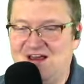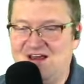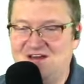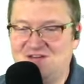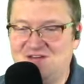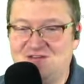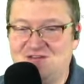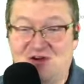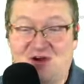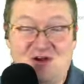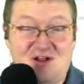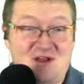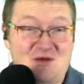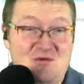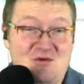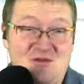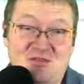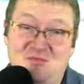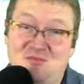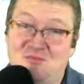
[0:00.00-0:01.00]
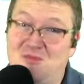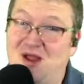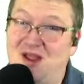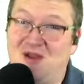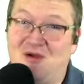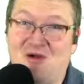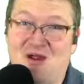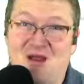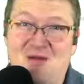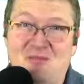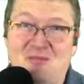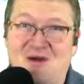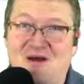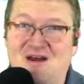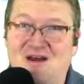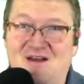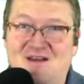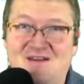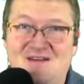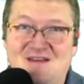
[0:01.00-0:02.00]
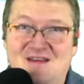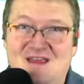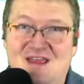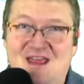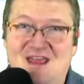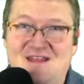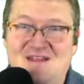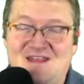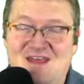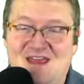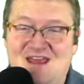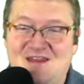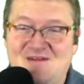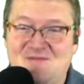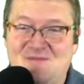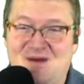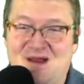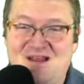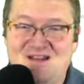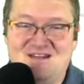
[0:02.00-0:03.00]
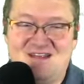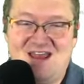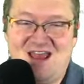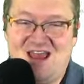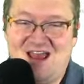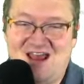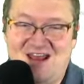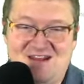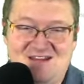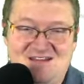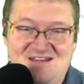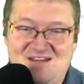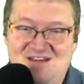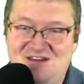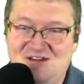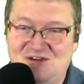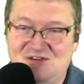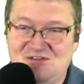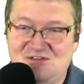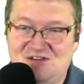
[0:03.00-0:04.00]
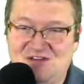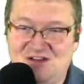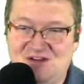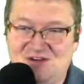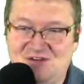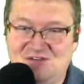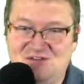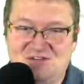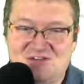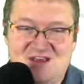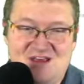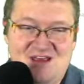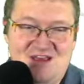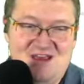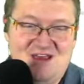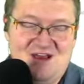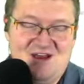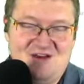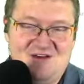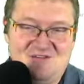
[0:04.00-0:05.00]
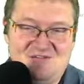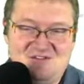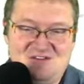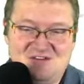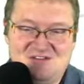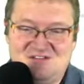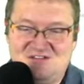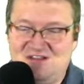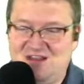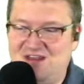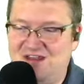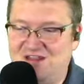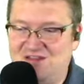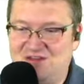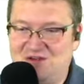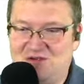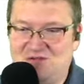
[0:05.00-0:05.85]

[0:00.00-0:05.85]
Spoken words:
starting with my grandpa and then my dad, years and years of just sitting at the